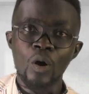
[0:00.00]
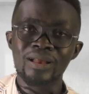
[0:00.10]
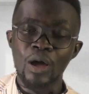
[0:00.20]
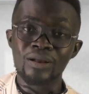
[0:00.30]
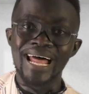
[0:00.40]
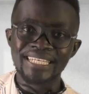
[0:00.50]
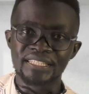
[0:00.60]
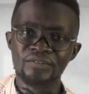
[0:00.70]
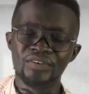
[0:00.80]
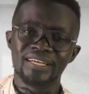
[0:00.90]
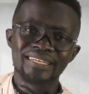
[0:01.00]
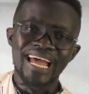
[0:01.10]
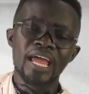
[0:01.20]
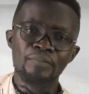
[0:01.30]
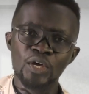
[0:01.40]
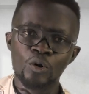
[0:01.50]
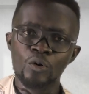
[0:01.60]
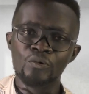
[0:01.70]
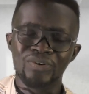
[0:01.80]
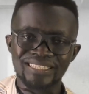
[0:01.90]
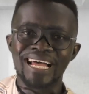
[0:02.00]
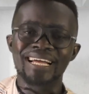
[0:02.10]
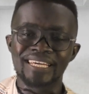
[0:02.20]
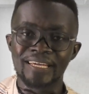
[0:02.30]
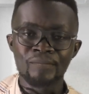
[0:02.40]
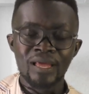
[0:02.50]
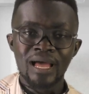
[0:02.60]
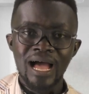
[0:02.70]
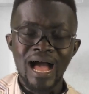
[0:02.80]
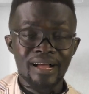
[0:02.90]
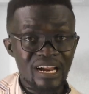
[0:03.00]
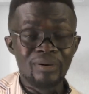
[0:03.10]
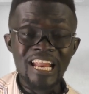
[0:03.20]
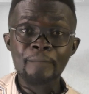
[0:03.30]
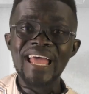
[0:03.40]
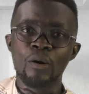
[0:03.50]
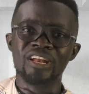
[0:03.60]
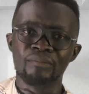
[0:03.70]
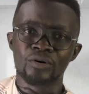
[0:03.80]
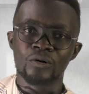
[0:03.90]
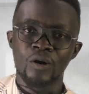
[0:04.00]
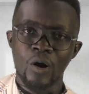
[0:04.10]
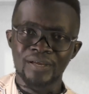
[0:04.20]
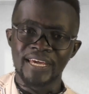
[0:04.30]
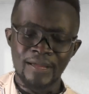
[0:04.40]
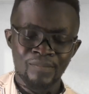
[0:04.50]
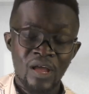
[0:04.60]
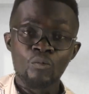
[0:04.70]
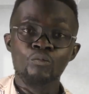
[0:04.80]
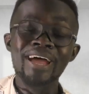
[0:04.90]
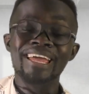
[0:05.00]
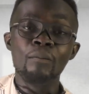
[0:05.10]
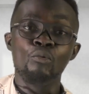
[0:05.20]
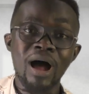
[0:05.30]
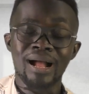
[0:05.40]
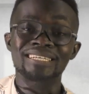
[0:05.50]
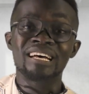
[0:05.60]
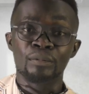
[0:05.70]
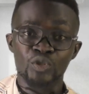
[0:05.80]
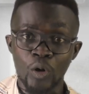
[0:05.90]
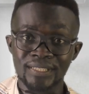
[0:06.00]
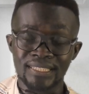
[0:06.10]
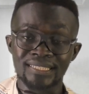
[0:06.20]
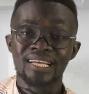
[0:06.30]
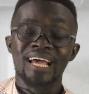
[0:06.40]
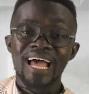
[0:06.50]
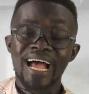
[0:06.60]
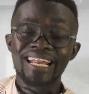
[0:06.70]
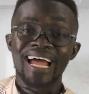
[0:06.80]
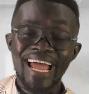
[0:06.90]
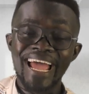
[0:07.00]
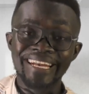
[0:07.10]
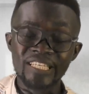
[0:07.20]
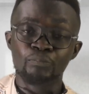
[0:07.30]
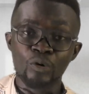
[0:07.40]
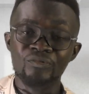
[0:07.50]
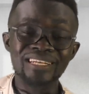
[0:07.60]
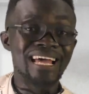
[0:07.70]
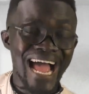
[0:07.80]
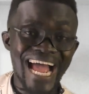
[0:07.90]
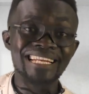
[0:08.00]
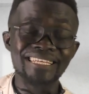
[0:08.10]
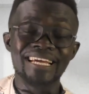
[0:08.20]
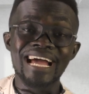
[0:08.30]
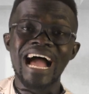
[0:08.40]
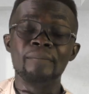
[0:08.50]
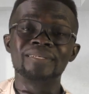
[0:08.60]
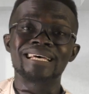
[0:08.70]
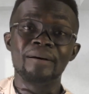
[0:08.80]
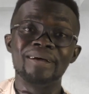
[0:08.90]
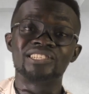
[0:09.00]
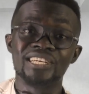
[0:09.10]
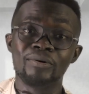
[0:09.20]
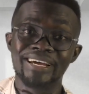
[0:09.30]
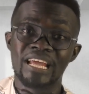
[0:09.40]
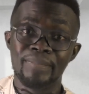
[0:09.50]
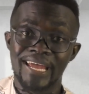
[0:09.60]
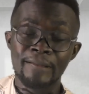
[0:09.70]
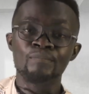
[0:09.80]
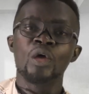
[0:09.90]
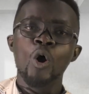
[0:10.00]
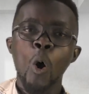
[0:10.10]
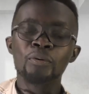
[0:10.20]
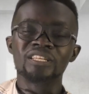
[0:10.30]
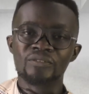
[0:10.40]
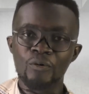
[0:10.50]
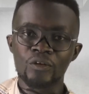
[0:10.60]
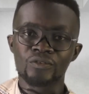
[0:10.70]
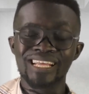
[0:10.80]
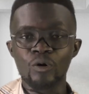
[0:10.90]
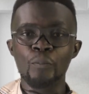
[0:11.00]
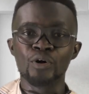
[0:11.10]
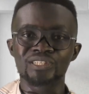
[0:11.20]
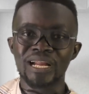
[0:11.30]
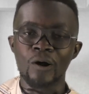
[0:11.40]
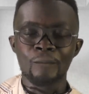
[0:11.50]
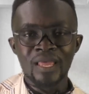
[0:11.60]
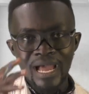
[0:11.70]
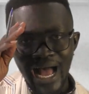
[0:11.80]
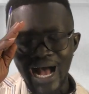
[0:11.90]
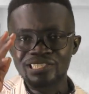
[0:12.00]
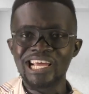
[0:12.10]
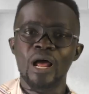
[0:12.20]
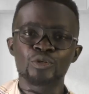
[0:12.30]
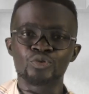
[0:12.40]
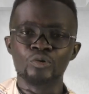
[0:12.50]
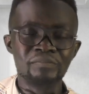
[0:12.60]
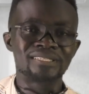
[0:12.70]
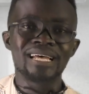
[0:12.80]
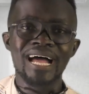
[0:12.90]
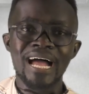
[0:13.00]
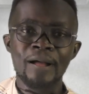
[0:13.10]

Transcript: on online T V. Na ebiu fatage, ah, uh, kamuni biya unemono. Okay, we are more kasama sources. And I uh, disprove the idea. Ah, uh, Mister Ahmed Kyei, where they be? Open the force. Nyango point shout out. Ah, shout out to Mister